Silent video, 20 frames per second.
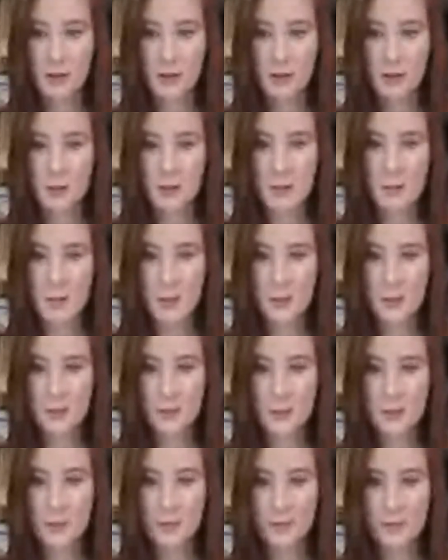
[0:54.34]
let me
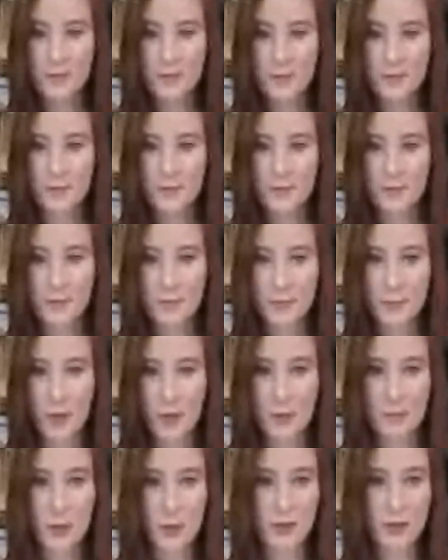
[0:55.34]

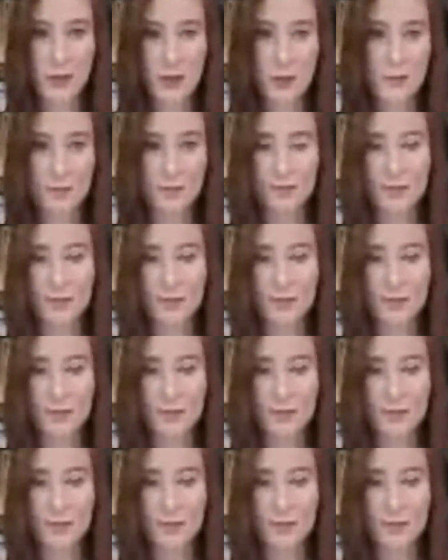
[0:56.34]
pull up both here.